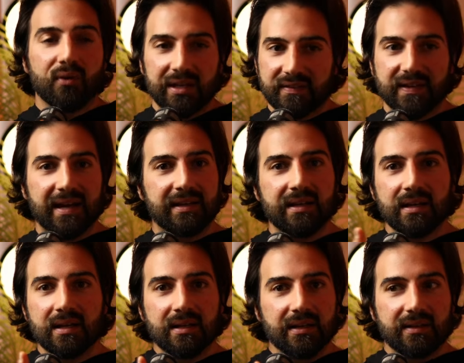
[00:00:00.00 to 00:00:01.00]
already said
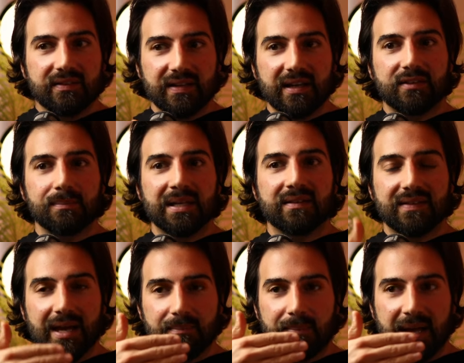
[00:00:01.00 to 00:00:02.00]
6 means
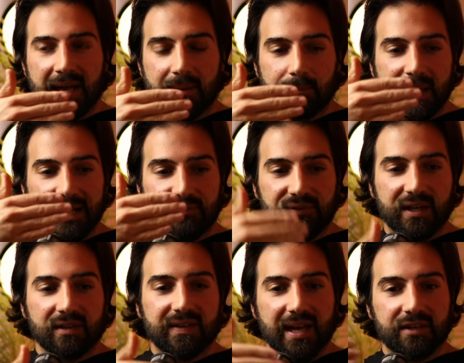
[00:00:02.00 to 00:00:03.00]
that man, man
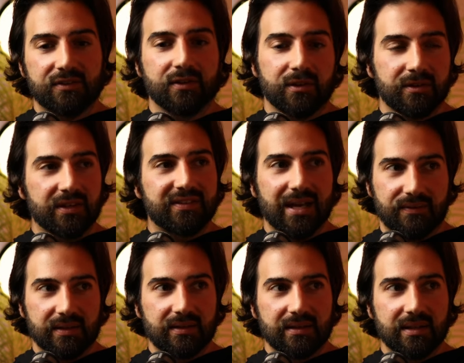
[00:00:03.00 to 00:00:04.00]
failed to enter the
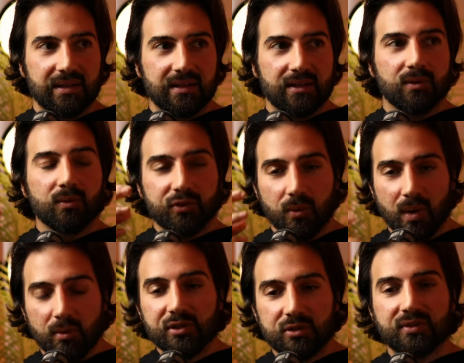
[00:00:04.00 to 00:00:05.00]
7th. So
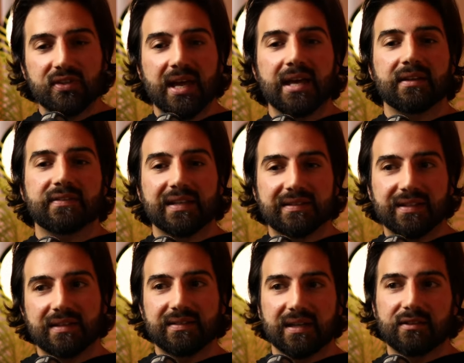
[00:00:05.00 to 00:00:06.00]
what would you say
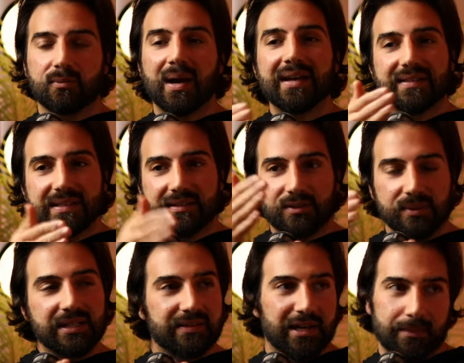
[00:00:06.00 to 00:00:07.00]
666 why is it
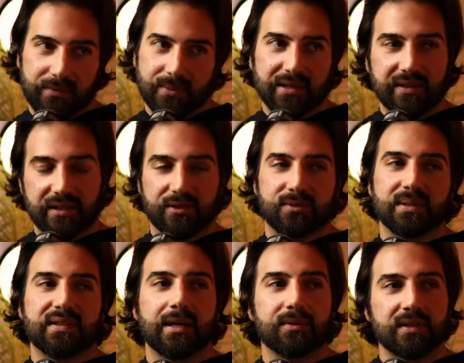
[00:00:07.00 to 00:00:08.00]
3 times? Why is it there
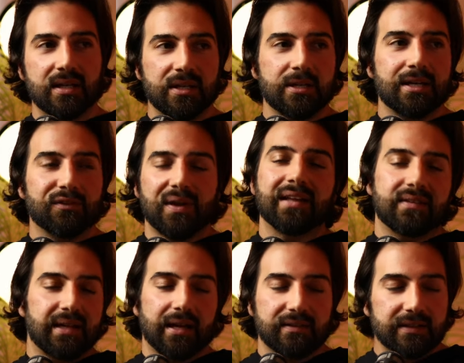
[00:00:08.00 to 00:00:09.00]
3 times? If you had
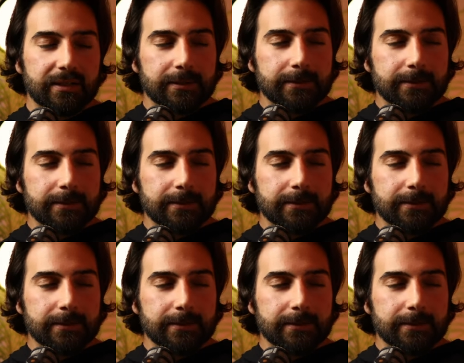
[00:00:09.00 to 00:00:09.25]
to guess.